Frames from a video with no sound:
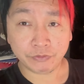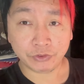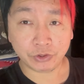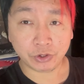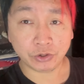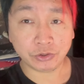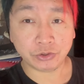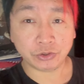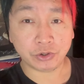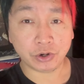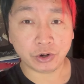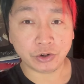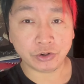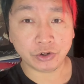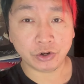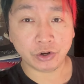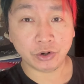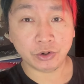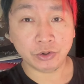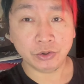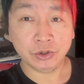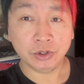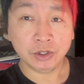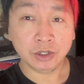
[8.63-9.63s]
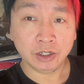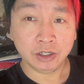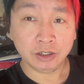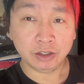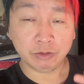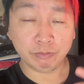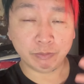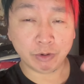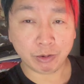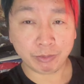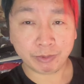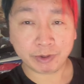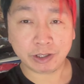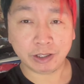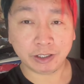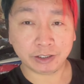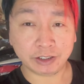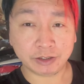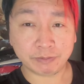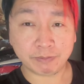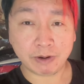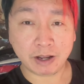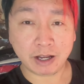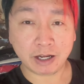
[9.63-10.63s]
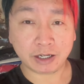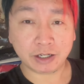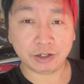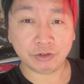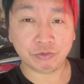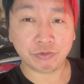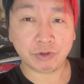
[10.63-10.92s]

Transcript: For those who don't know, the Melbourne Collectors Market